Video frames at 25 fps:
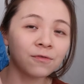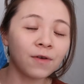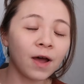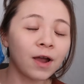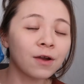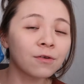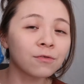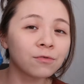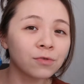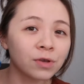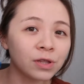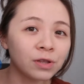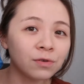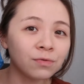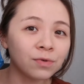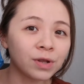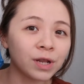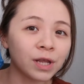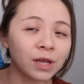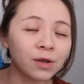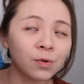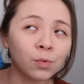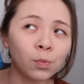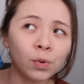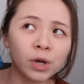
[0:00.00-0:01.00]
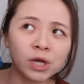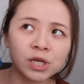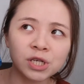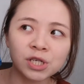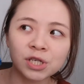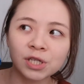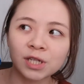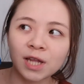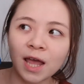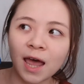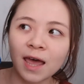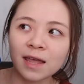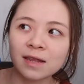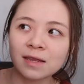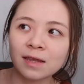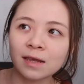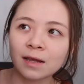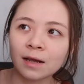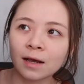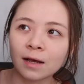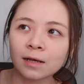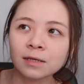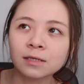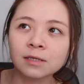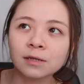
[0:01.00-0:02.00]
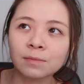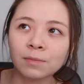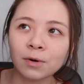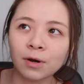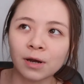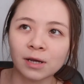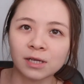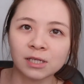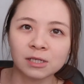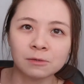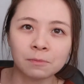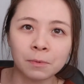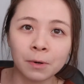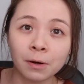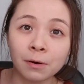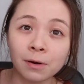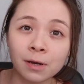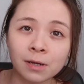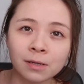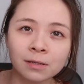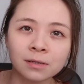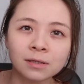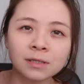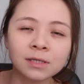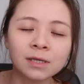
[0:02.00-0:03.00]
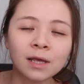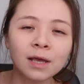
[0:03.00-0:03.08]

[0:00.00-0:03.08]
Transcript: I really wish that the customer experience